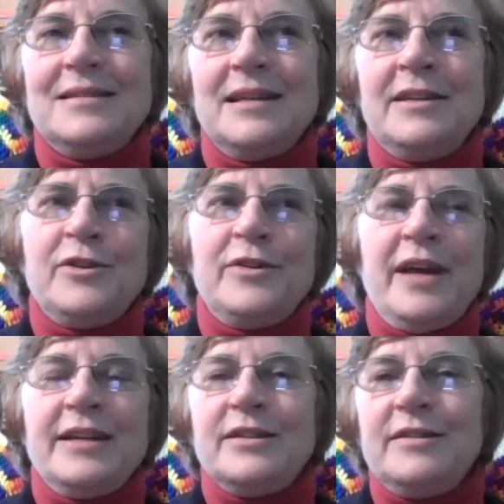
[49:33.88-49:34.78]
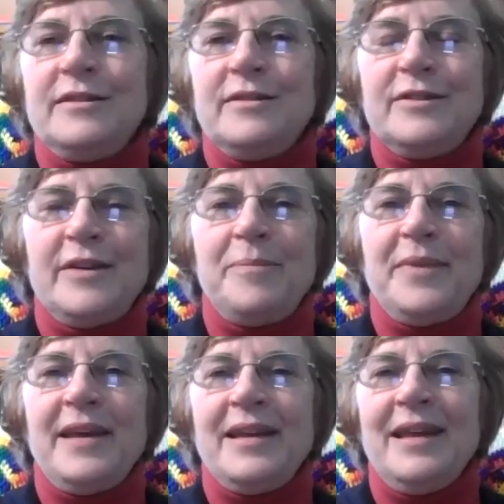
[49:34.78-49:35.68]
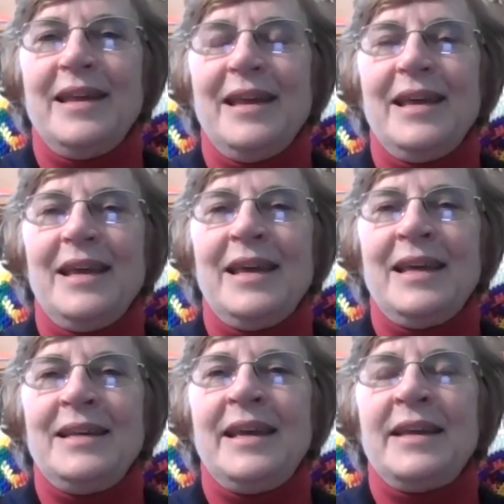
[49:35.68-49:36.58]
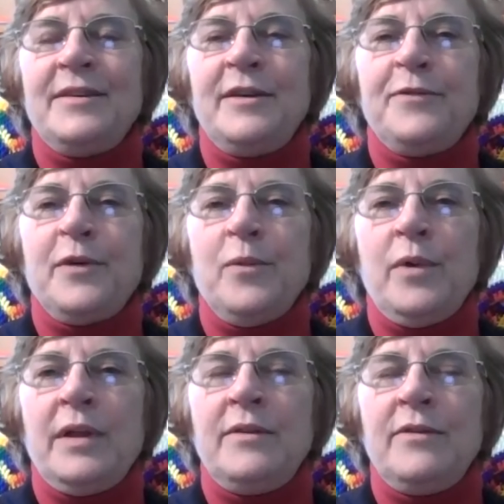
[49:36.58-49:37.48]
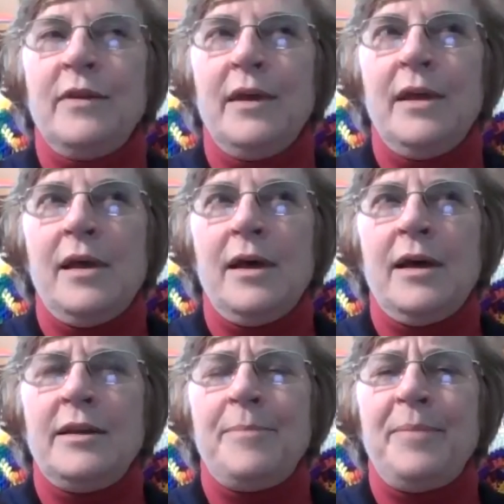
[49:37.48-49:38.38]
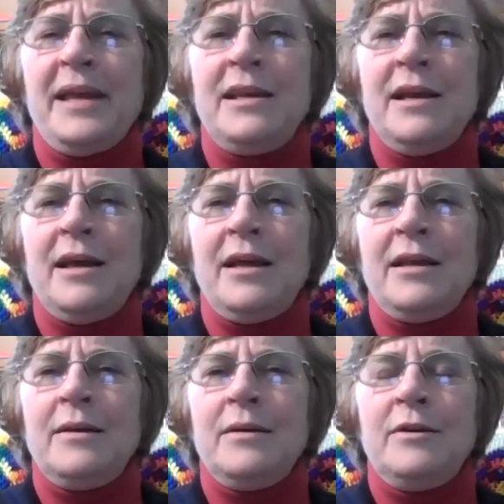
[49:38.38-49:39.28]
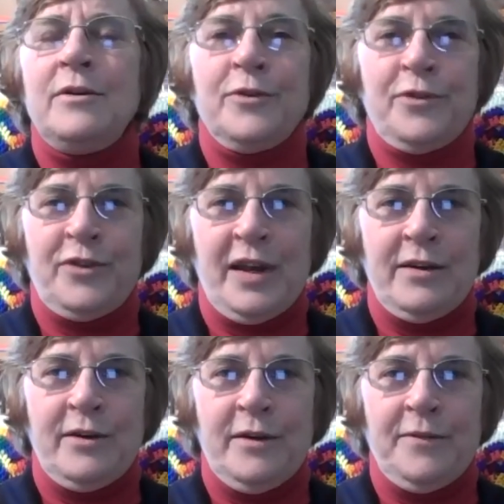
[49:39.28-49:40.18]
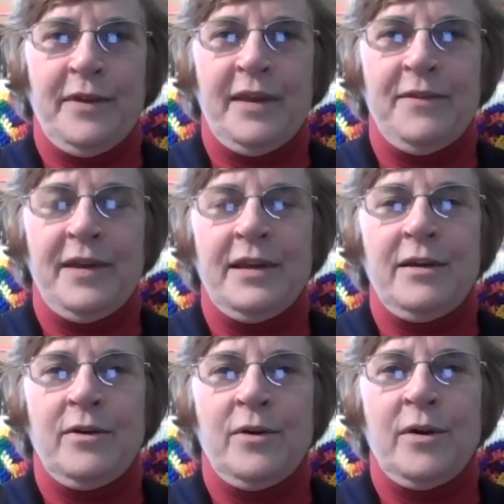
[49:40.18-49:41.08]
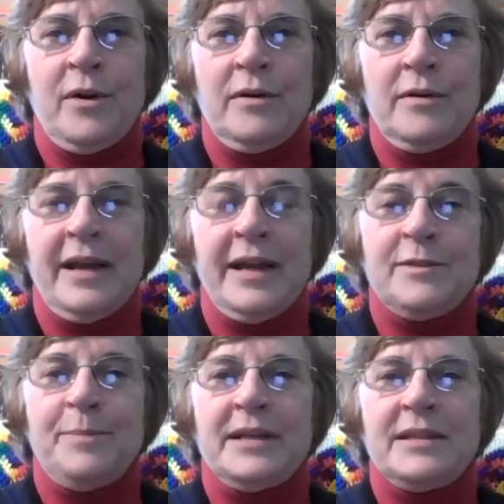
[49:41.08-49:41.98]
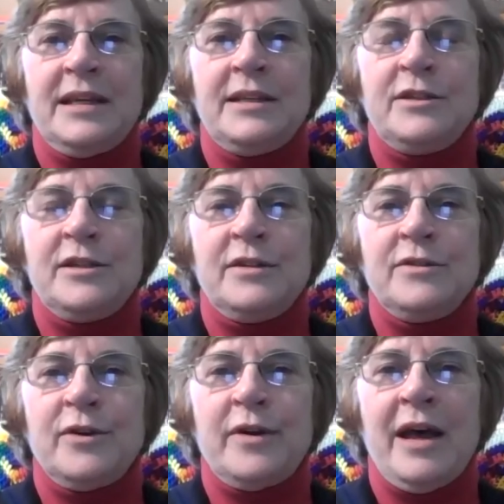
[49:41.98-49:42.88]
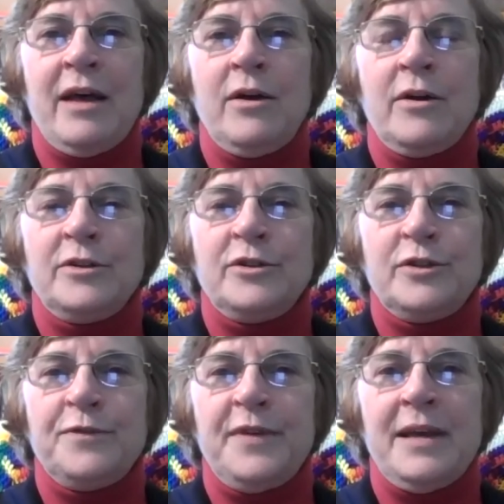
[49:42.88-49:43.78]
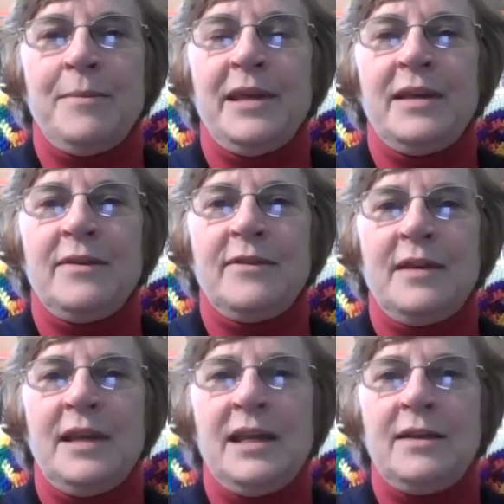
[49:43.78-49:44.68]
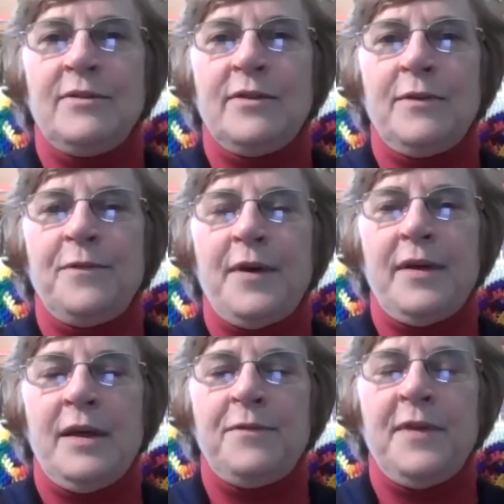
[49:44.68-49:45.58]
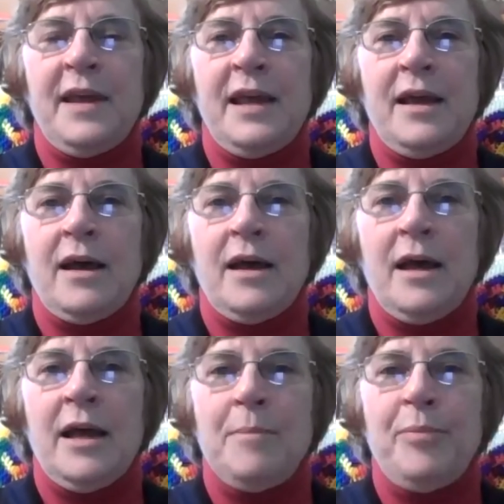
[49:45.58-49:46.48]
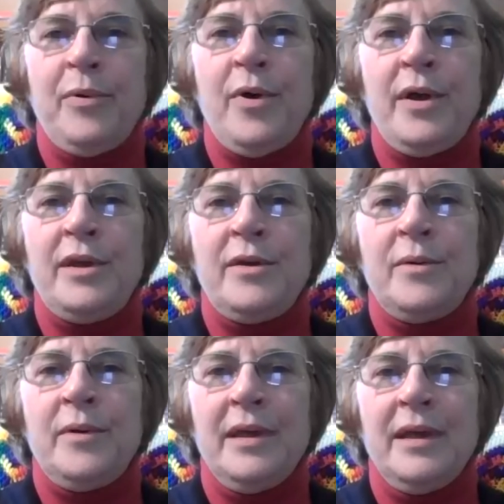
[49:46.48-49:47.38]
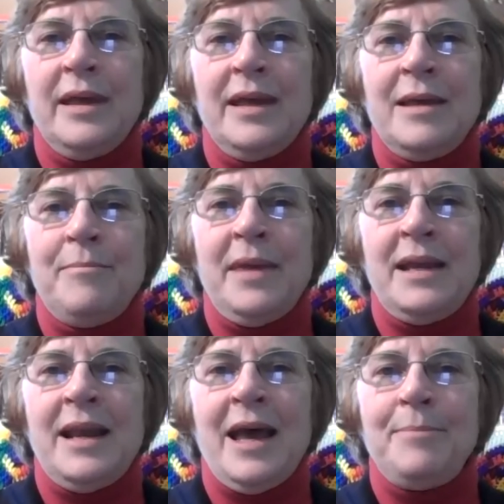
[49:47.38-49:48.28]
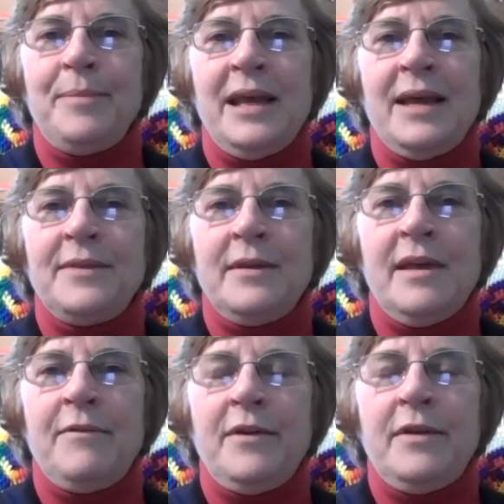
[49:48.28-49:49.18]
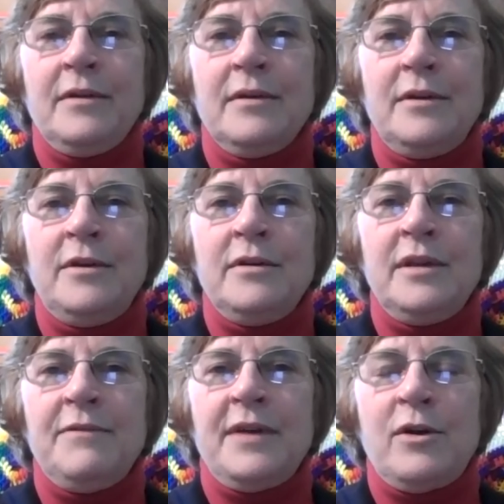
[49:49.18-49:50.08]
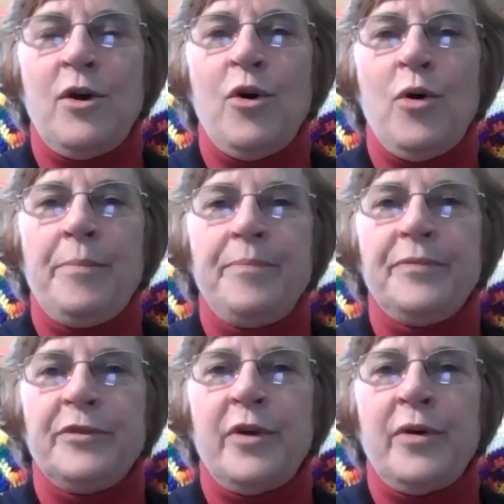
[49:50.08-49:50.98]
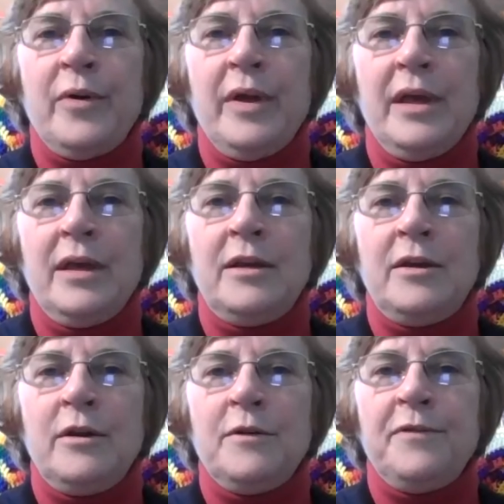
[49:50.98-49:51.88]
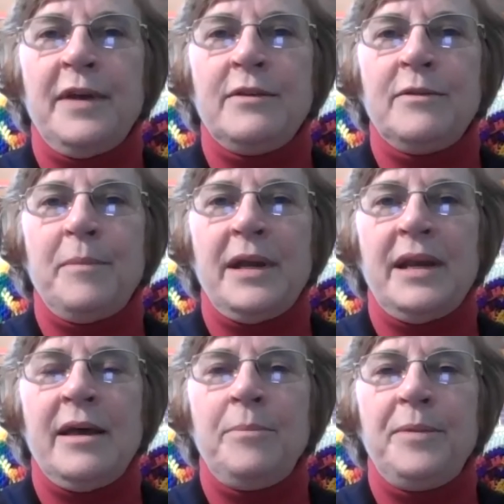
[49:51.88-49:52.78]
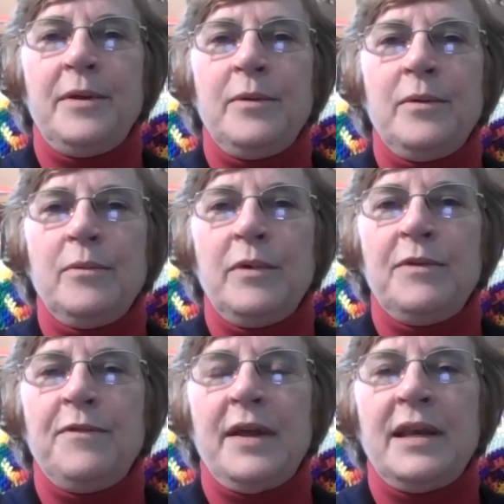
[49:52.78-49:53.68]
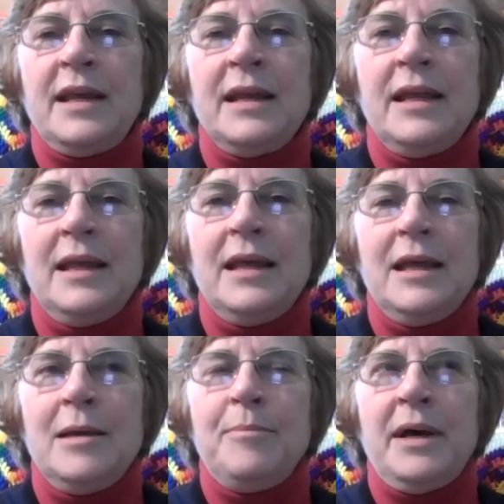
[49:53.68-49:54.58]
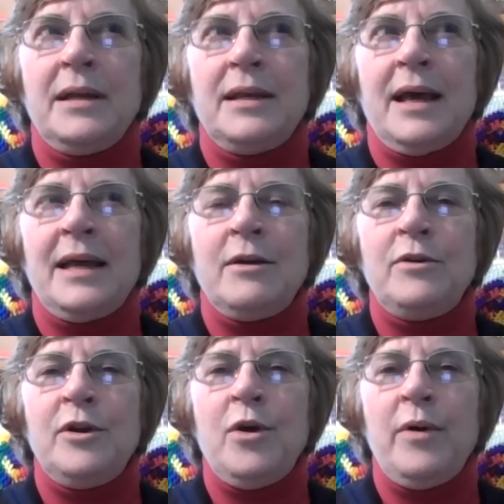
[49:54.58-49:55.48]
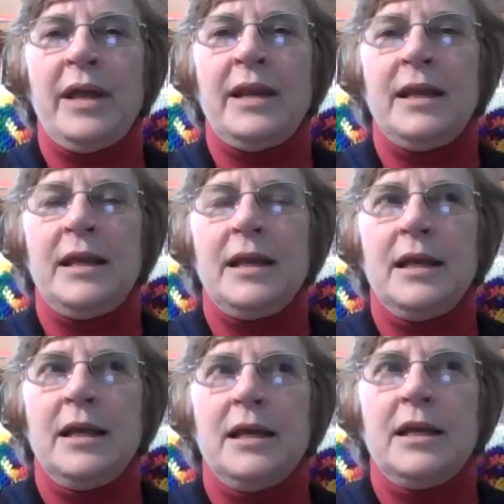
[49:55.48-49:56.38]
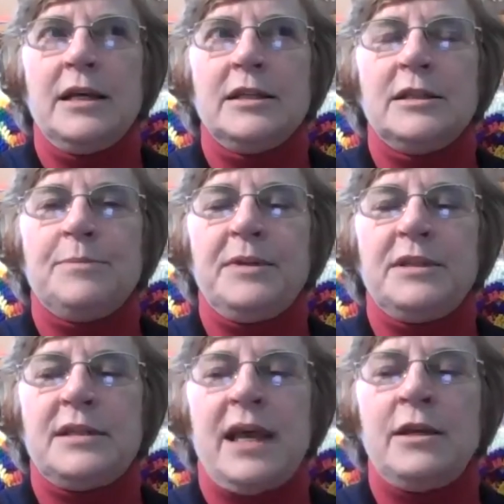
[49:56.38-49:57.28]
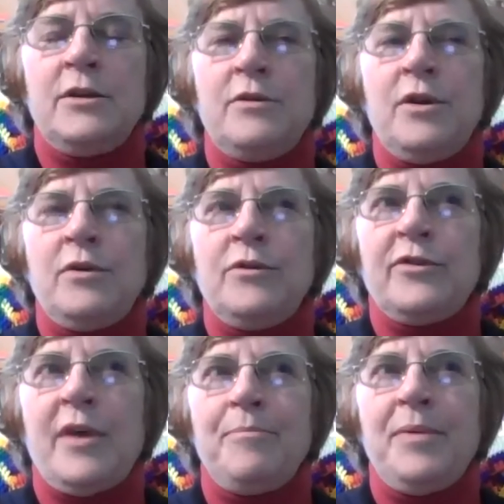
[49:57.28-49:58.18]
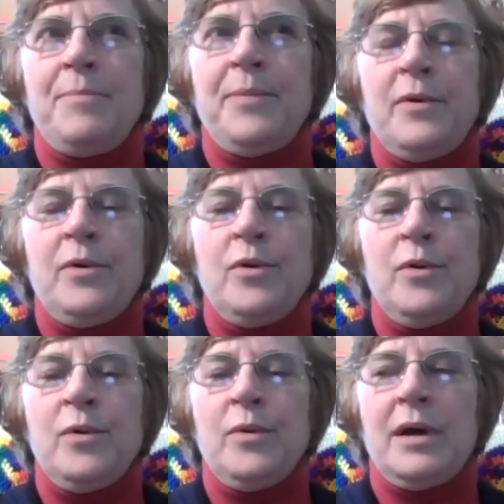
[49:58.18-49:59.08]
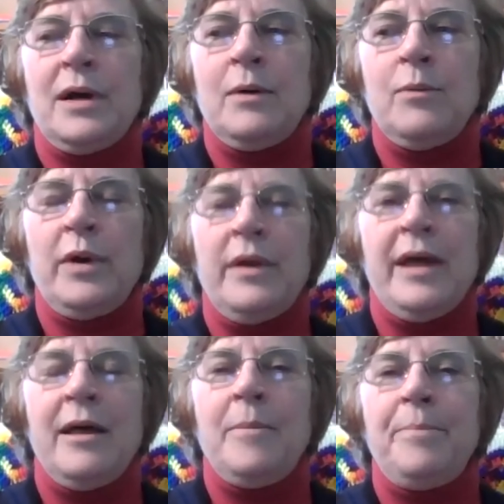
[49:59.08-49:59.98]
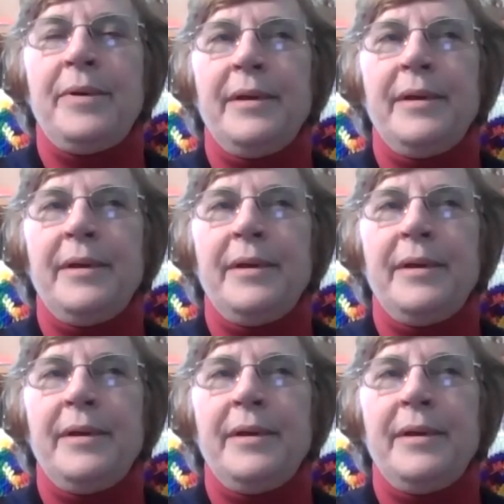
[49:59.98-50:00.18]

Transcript: international or something and get different ones. Depending on your standard of living or expectations or how large your family is and needs, if they employ you, it may not be at the level you live at home. So, your friends might help you with funding. But I don't know any, I do know some people who will help